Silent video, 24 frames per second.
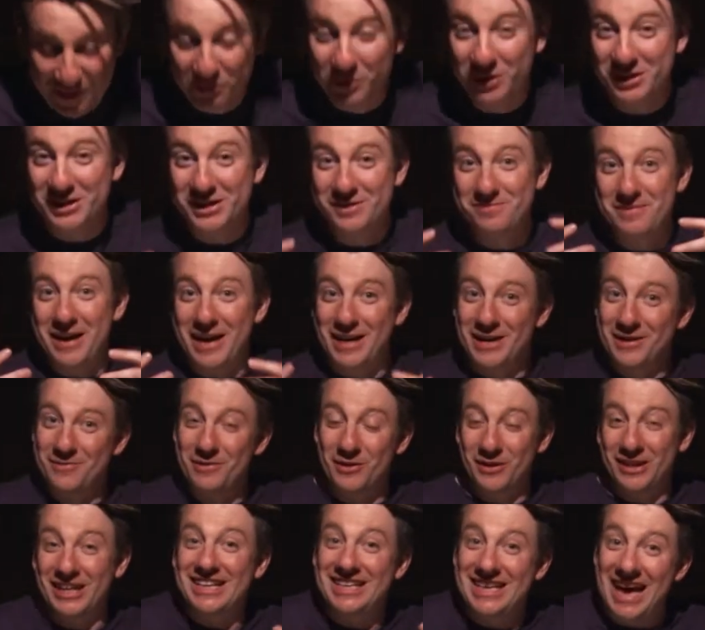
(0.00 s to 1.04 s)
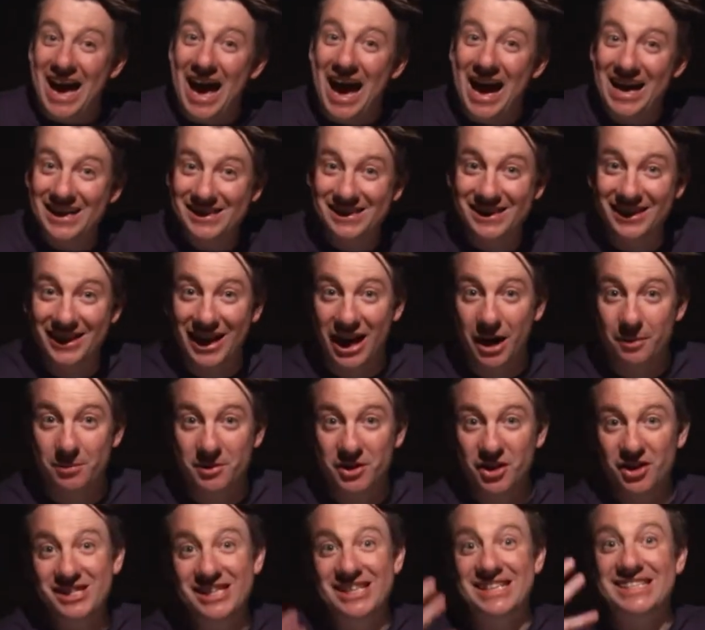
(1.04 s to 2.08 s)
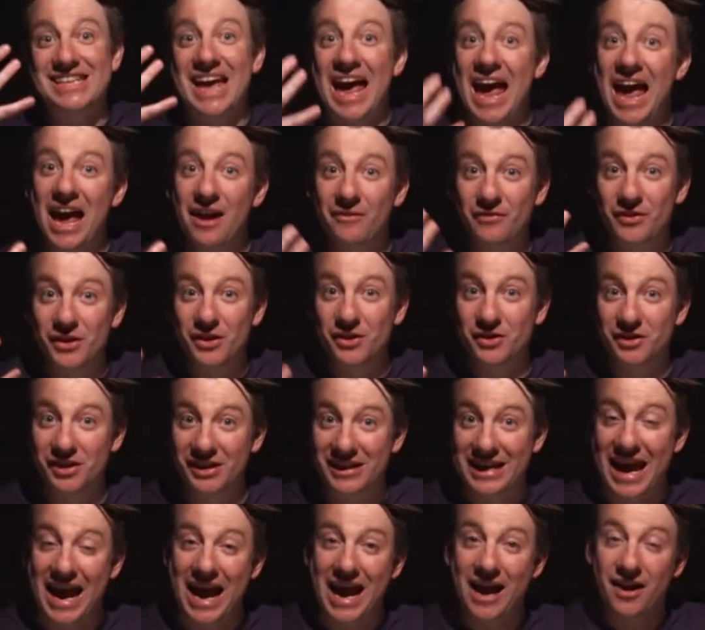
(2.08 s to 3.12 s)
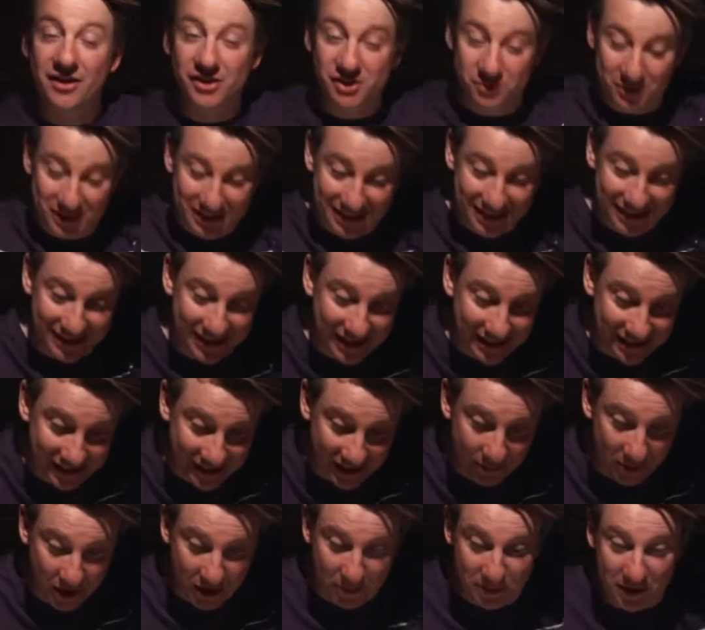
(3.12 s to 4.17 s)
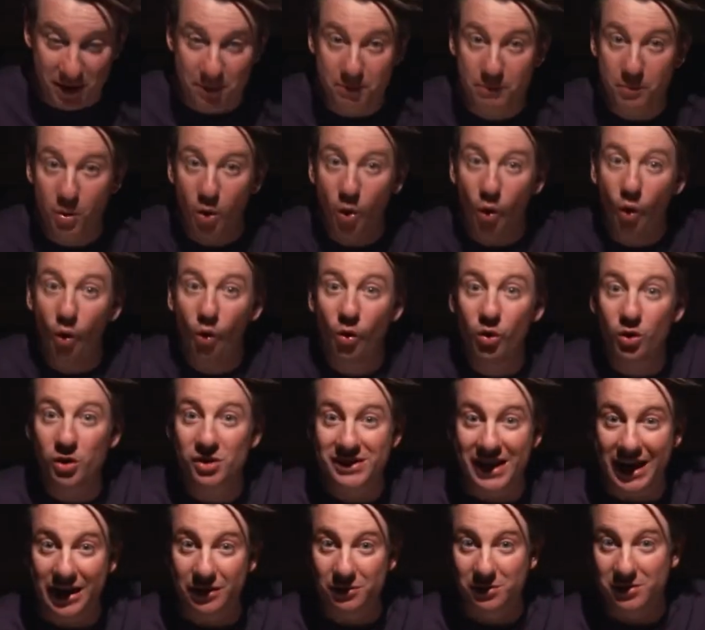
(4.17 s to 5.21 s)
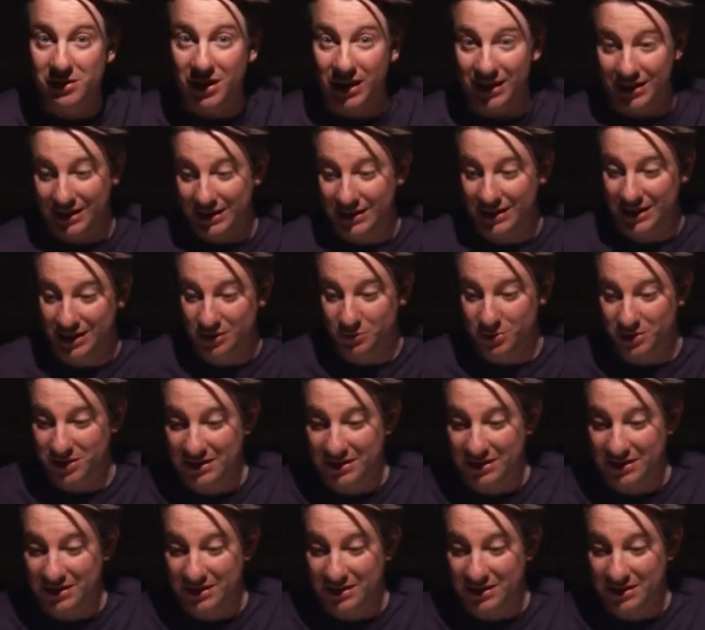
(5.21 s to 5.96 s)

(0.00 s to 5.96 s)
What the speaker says: which is made up of the gas, the carbon dioxide, is heavier than air, so it sits at the bottom and it pours out like a liquid.